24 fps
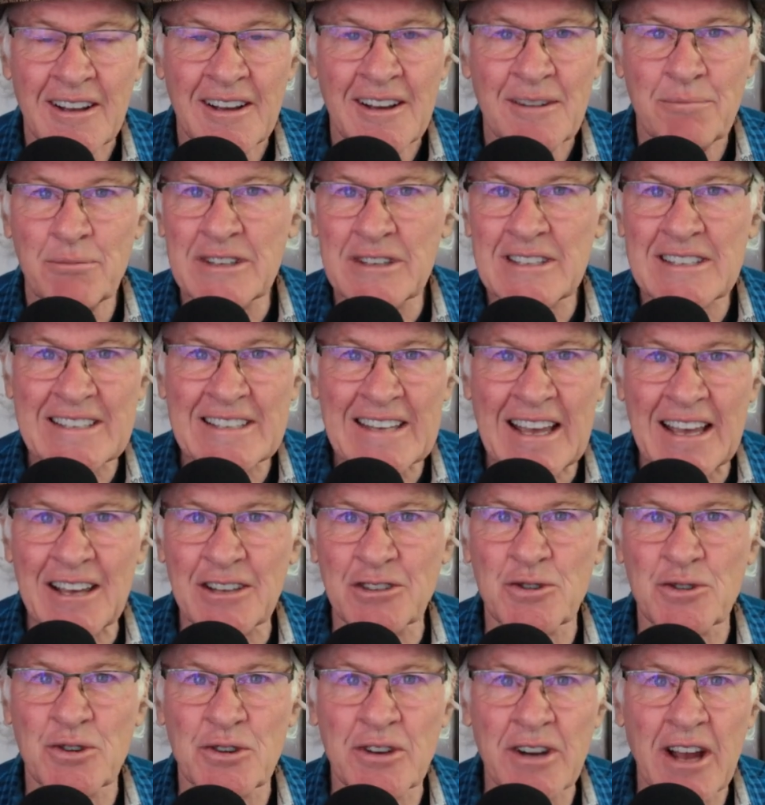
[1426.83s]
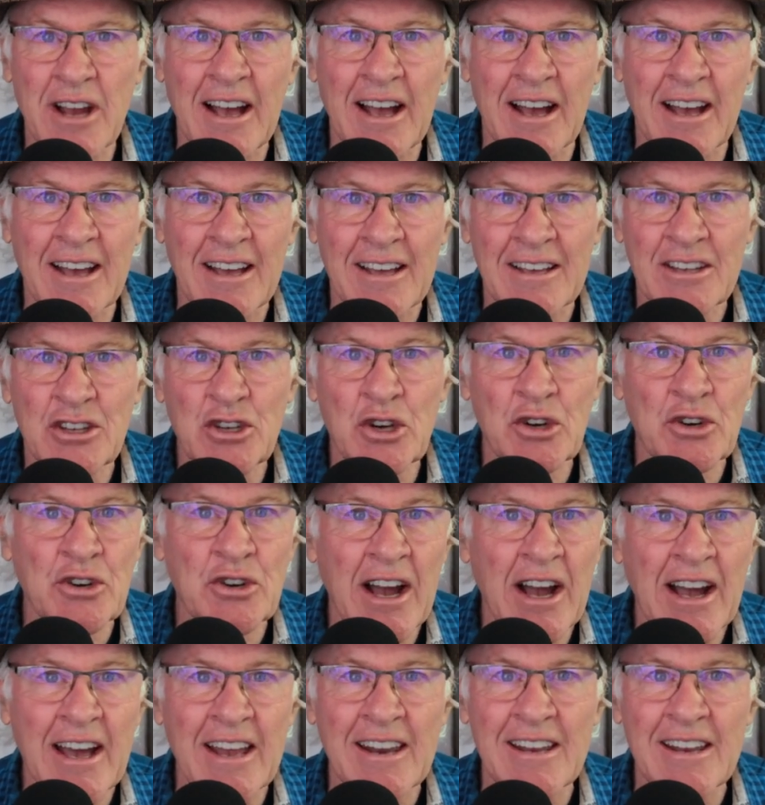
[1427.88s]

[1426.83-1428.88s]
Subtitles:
mistakes or not, you're not